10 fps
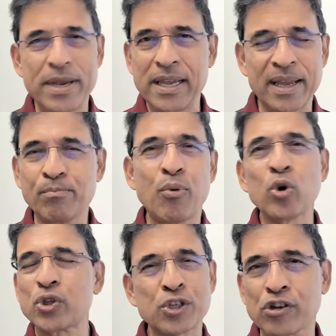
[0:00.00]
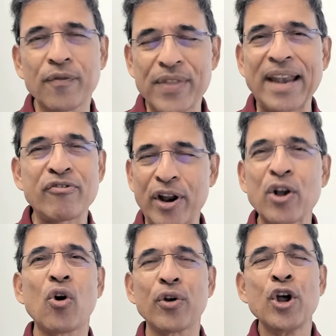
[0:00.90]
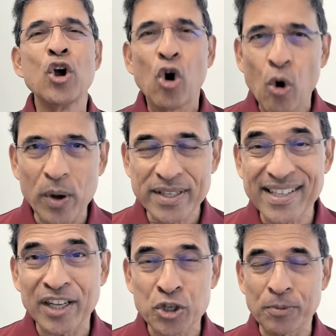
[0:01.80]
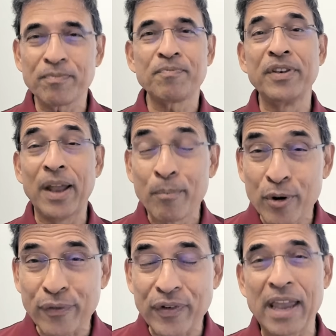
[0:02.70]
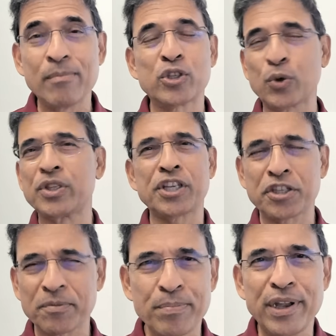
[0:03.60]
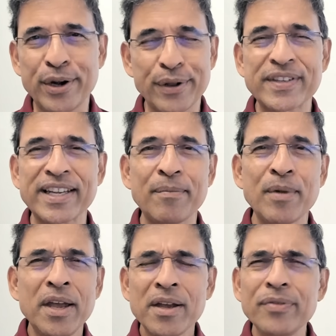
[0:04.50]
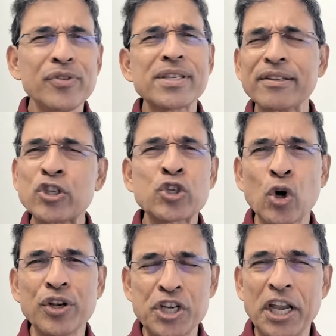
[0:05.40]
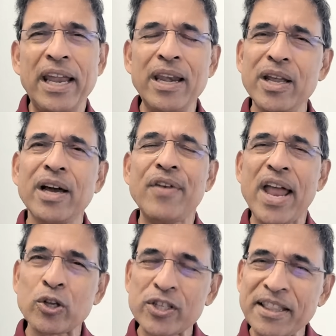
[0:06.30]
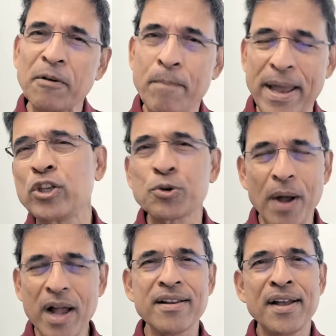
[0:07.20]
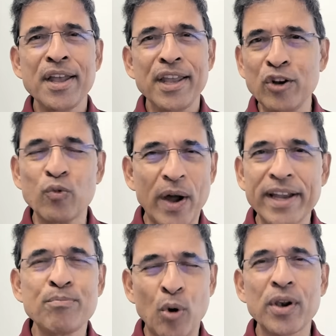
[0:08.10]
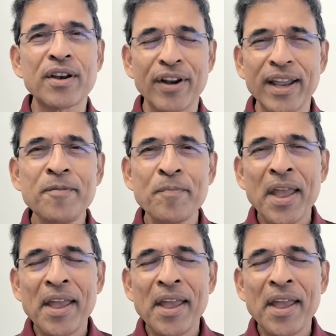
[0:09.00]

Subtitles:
can boast of that record over such a number of games, over such a period of time. And this is astonishing. India have now set the benchmark in white ball cricket,